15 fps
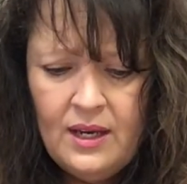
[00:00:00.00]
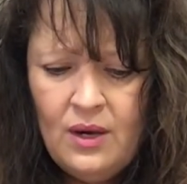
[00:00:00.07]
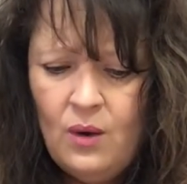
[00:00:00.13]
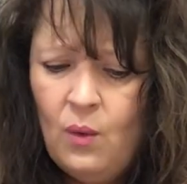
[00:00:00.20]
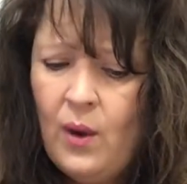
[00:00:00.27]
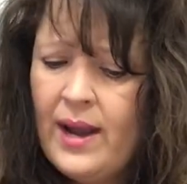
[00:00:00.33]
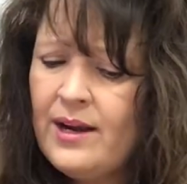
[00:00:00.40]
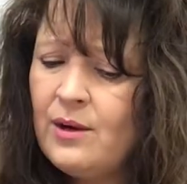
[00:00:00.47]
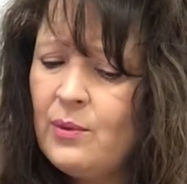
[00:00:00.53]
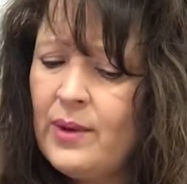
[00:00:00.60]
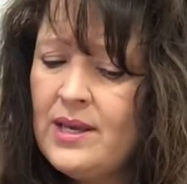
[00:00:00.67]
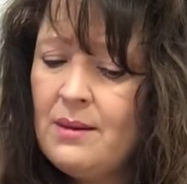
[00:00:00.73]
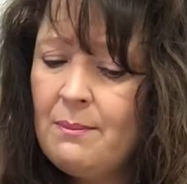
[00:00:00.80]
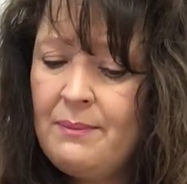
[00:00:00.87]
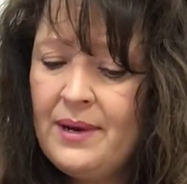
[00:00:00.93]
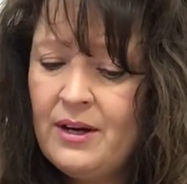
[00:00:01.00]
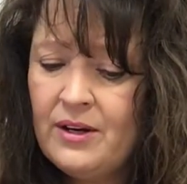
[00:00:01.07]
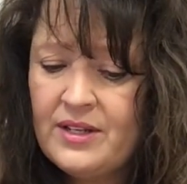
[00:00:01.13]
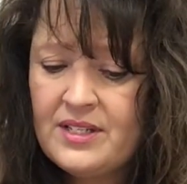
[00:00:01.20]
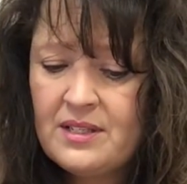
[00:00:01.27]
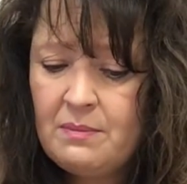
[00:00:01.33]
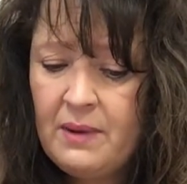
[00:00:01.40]
Why are we
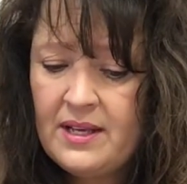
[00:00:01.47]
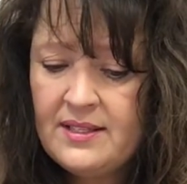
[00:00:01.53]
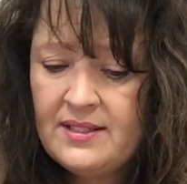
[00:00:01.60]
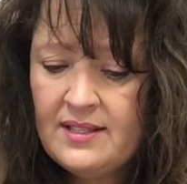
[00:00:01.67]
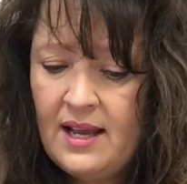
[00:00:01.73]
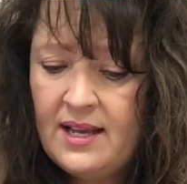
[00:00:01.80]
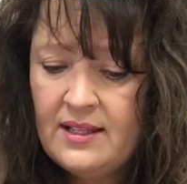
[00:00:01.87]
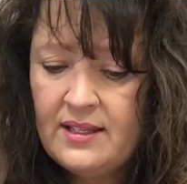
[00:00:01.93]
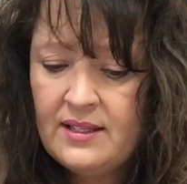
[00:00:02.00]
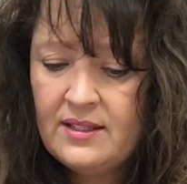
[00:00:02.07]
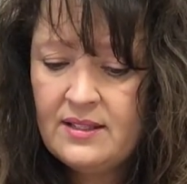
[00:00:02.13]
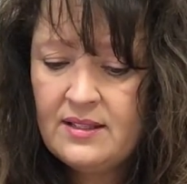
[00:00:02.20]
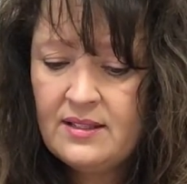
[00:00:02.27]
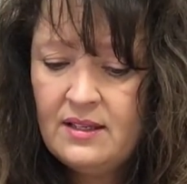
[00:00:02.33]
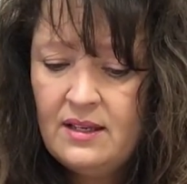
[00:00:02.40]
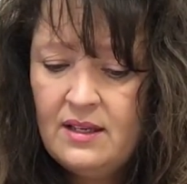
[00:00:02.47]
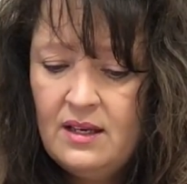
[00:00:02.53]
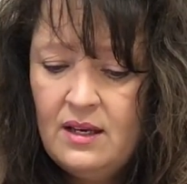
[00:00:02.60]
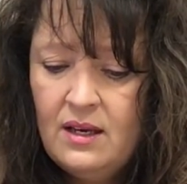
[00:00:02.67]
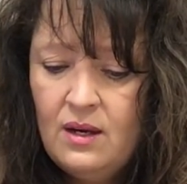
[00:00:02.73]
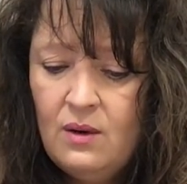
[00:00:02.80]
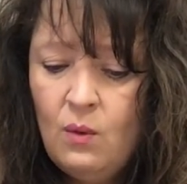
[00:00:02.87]
embarrassed by silence?
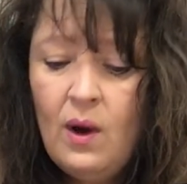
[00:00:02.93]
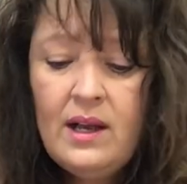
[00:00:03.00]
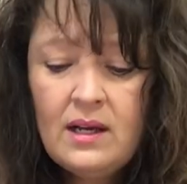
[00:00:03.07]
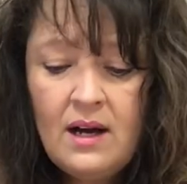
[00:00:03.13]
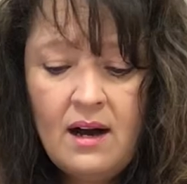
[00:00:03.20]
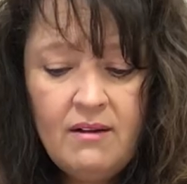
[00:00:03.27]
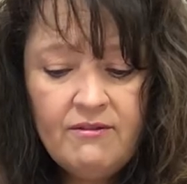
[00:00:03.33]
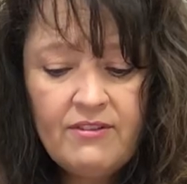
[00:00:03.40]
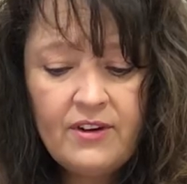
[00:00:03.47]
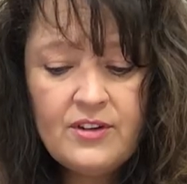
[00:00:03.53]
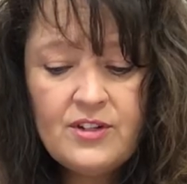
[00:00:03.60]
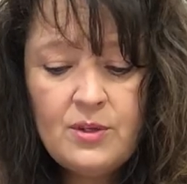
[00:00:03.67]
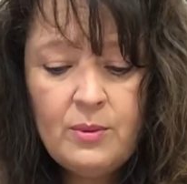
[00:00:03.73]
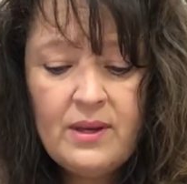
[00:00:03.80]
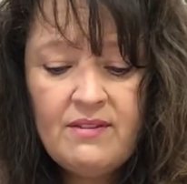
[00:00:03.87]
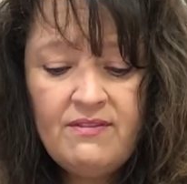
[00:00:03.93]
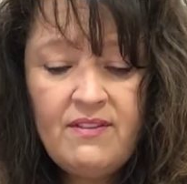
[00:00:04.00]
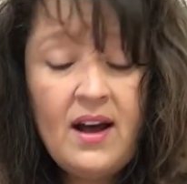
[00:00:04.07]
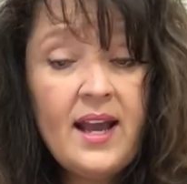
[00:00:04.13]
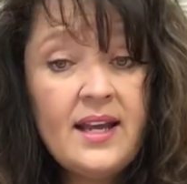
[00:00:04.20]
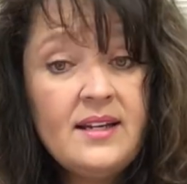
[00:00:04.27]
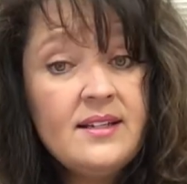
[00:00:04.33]
What comfort do we
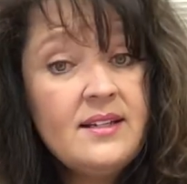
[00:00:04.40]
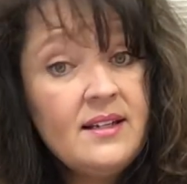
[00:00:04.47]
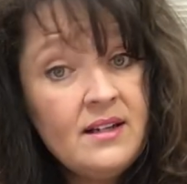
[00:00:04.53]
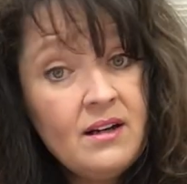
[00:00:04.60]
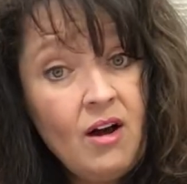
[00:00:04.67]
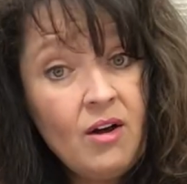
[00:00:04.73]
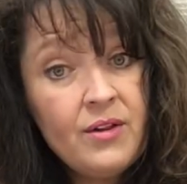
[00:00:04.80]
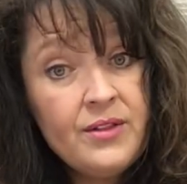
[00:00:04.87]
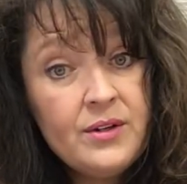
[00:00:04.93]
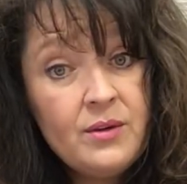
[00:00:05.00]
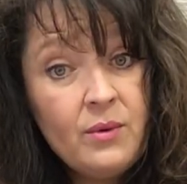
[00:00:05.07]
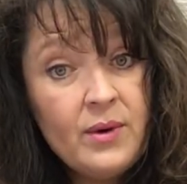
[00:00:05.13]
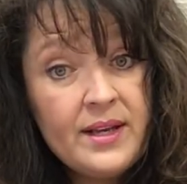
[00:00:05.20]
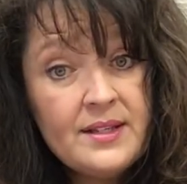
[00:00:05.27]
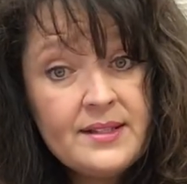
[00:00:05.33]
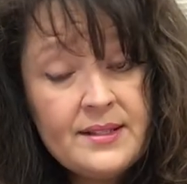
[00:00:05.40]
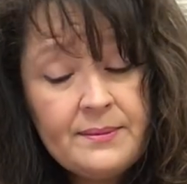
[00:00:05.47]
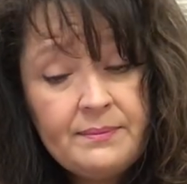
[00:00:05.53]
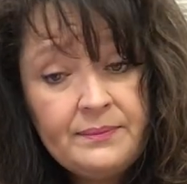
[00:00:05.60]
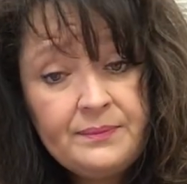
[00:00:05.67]
find in all the noise?